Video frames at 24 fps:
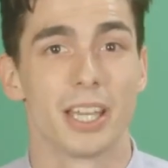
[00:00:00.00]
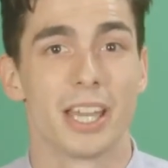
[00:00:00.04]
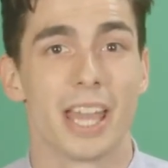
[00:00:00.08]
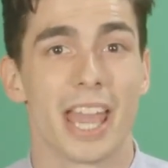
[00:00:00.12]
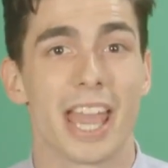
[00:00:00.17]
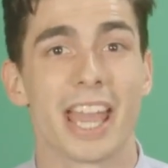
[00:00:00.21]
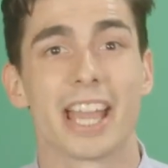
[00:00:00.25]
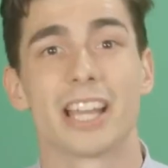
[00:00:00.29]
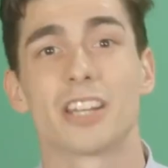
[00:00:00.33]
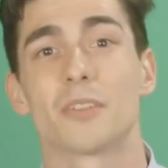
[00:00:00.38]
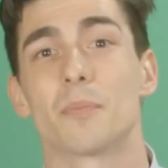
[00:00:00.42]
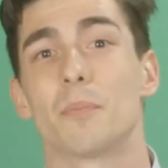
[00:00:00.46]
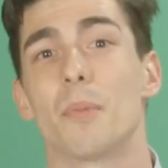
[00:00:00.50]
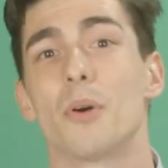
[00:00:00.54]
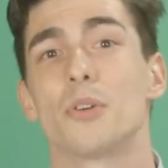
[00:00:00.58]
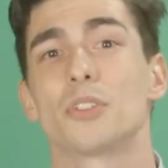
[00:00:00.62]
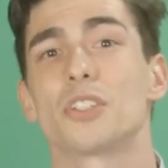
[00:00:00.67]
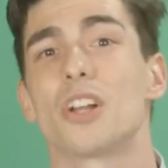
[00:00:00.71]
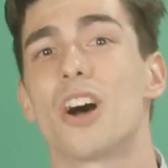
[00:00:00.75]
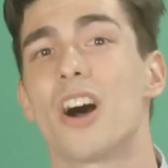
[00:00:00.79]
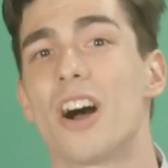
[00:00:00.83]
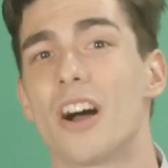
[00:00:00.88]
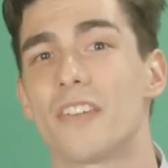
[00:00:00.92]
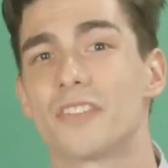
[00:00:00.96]
And most
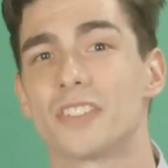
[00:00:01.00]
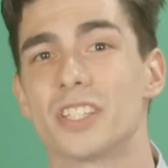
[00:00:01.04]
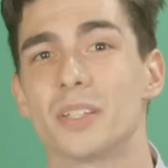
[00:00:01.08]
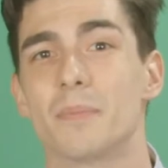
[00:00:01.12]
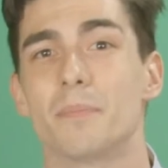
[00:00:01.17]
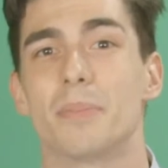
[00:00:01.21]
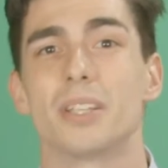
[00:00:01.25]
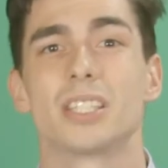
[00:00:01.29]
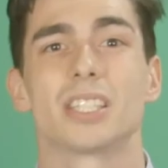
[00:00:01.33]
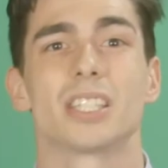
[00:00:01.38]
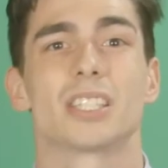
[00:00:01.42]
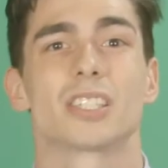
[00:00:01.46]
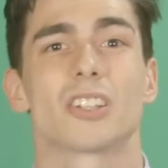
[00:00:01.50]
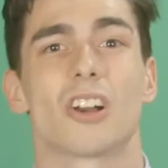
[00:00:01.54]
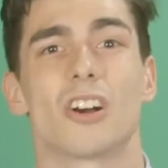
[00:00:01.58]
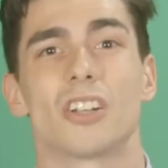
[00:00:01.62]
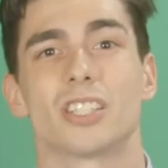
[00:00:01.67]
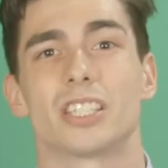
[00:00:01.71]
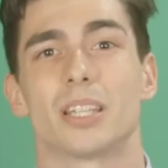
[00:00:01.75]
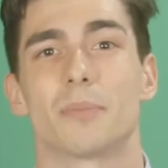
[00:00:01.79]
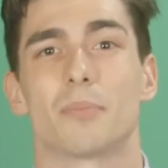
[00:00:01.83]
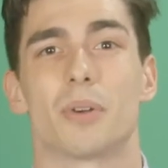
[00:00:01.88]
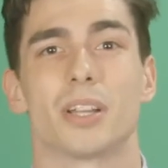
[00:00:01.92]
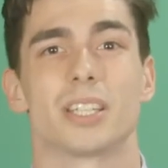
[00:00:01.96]
often, business
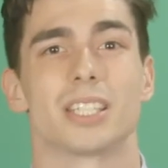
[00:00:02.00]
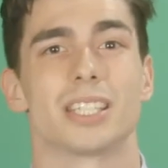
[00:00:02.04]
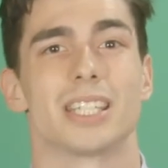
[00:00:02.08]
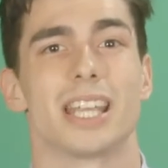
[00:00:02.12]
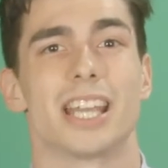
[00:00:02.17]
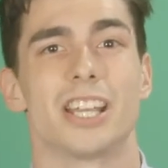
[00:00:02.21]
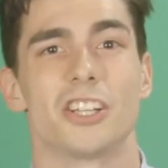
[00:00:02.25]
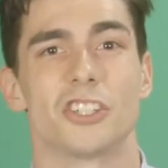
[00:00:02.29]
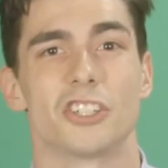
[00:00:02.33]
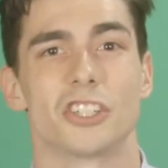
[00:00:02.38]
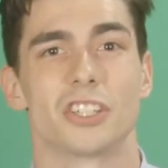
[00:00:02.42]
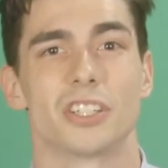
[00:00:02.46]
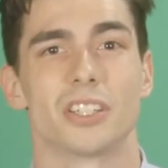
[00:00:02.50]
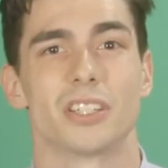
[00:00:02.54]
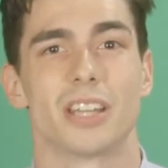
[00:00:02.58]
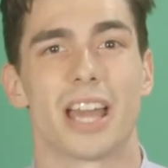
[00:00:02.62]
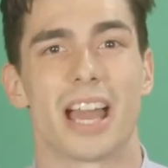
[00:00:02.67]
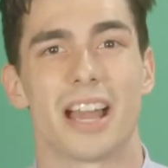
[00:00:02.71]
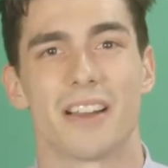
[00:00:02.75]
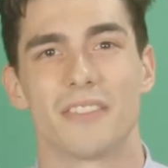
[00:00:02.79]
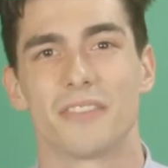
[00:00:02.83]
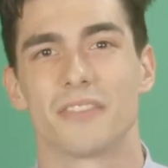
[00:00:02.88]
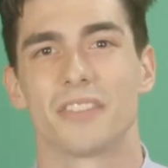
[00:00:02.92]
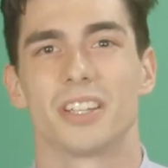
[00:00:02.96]
concept presentation
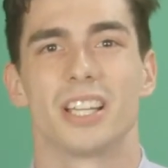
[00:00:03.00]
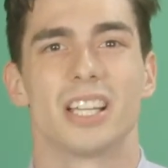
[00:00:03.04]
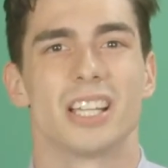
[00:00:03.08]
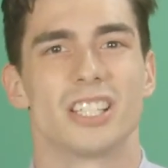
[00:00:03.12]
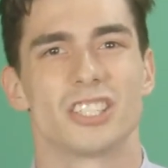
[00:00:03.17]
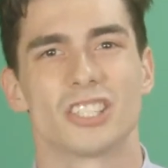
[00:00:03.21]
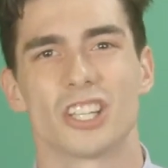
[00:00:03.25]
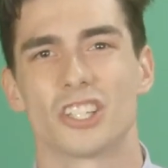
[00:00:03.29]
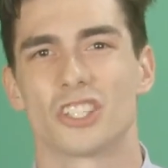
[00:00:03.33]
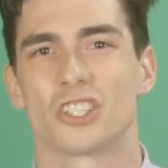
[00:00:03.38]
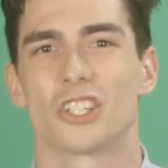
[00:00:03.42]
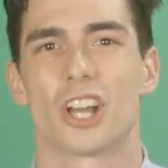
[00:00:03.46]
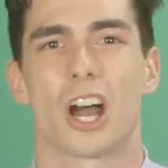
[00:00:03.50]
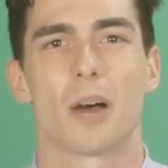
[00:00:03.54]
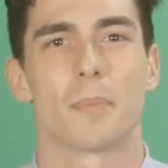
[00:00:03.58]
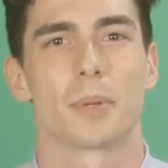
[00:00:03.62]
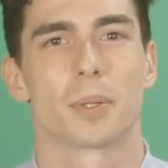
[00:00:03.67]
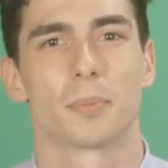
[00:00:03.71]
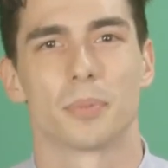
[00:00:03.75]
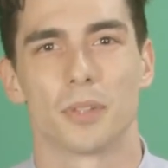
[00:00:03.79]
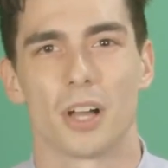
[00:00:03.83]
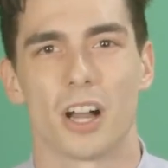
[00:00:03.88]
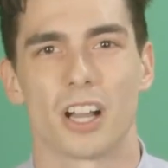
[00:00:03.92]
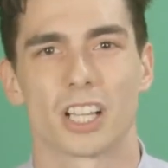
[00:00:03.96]
have such topic
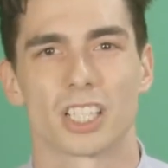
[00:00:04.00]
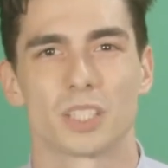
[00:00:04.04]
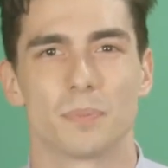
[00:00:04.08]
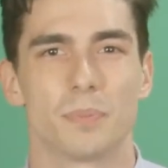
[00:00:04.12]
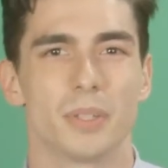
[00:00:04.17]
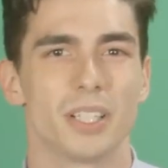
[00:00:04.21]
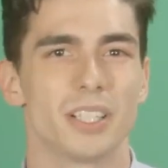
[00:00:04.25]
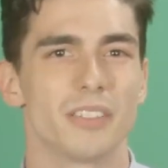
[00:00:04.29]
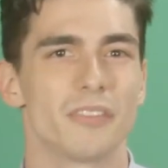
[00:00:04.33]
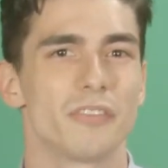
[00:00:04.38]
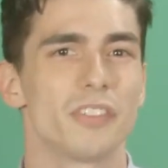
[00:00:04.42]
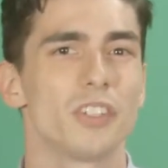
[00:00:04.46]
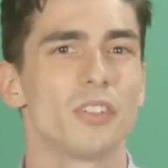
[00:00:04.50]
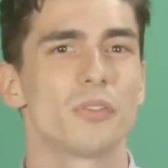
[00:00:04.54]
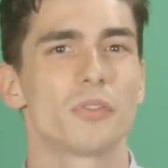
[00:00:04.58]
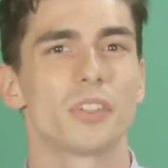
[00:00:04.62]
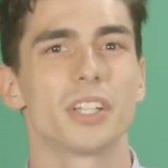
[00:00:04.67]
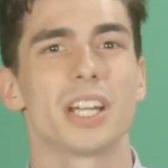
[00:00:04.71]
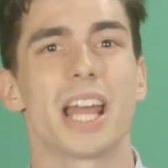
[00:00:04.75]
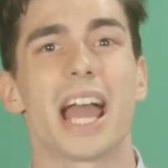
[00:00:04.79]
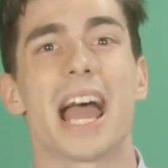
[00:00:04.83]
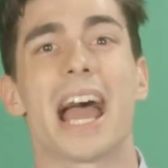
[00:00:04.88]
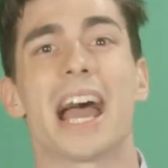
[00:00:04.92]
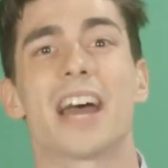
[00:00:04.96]
blocks, but feel free
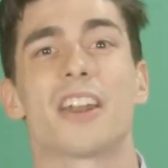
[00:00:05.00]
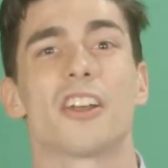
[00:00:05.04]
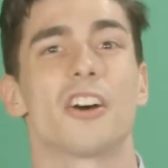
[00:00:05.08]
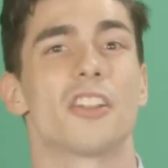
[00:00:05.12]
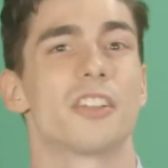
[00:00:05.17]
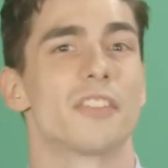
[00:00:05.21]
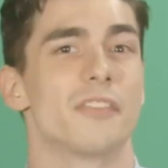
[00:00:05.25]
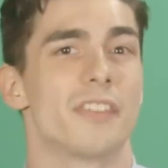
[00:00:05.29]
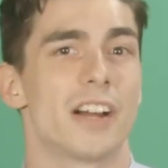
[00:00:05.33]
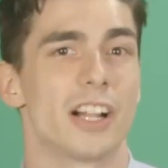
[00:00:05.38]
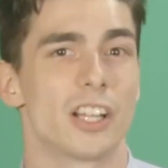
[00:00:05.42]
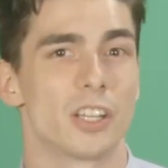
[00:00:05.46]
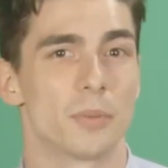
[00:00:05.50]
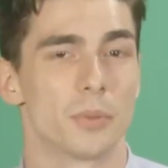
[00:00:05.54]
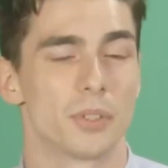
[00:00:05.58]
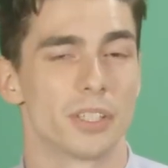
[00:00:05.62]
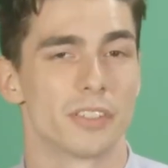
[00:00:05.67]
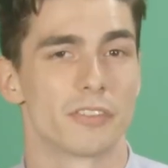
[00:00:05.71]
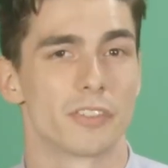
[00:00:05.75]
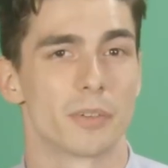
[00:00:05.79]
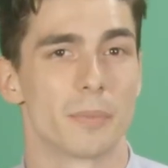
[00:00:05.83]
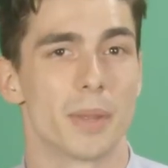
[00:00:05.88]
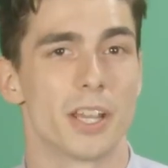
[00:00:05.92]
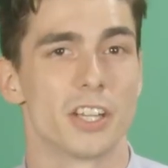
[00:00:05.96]
to add other valuable
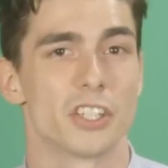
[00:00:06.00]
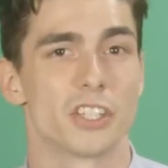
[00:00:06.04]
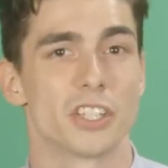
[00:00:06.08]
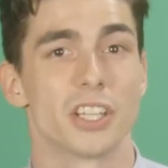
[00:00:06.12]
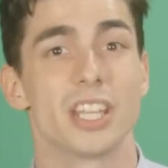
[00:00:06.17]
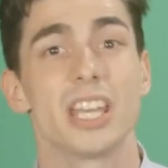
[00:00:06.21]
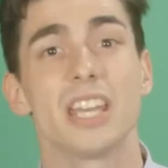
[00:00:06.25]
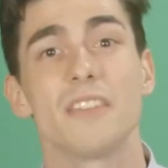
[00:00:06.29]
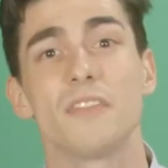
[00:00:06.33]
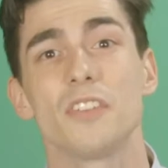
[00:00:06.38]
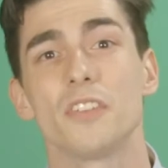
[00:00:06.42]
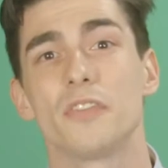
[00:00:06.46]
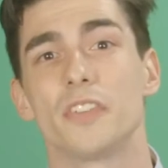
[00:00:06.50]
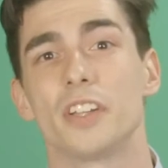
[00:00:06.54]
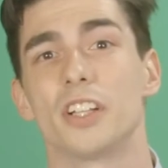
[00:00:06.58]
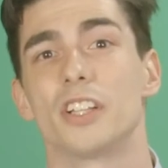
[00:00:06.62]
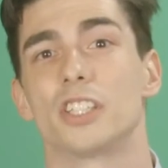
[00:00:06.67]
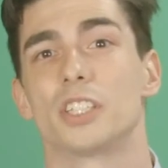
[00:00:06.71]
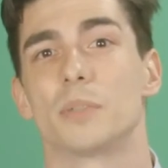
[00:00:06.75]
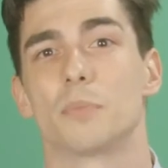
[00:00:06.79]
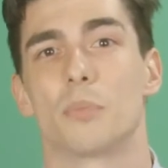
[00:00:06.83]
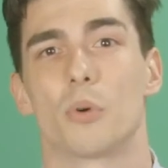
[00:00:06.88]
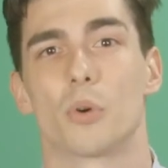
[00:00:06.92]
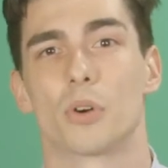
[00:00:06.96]
information if you feel
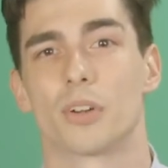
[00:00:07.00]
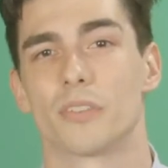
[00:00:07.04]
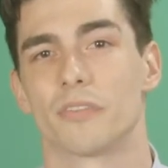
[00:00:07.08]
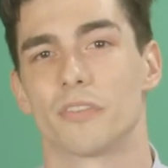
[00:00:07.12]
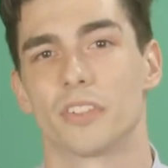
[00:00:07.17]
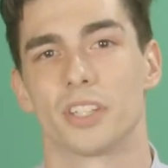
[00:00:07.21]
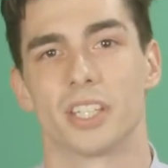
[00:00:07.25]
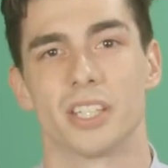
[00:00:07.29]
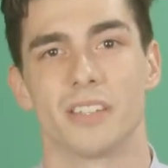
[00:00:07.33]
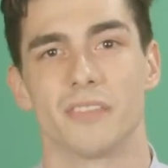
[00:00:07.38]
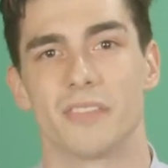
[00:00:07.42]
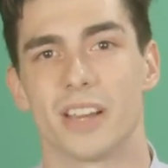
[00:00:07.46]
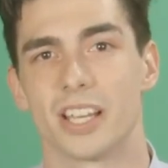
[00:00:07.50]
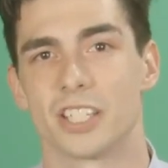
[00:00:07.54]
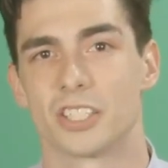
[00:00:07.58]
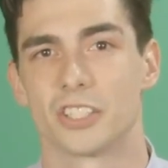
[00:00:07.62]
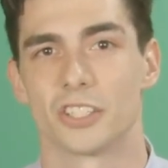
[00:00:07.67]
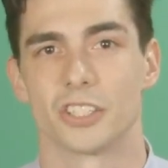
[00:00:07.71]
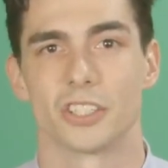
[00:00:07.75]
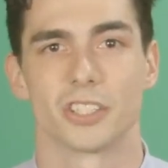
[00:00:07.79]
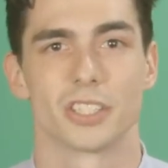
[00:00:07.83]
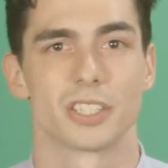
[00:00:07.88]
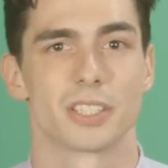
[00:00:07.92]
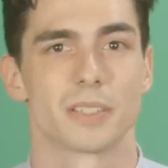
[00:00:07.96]
it's important for the
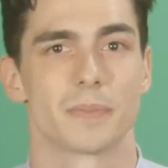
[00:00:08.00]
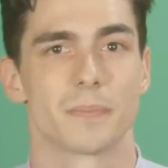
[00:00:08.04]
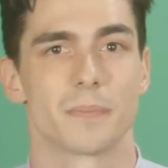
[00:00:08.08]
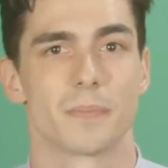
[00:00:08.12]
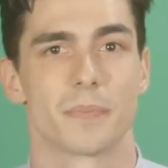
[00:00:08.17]
investors.